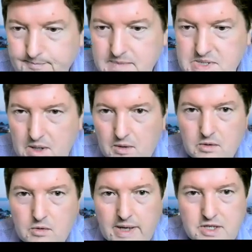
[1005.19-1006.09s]
So
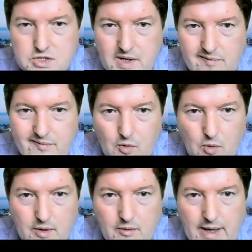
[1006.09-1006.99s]
quite
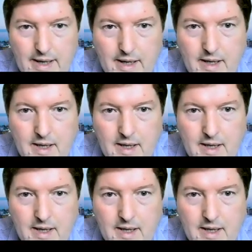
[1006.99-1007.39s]
straightforward, really.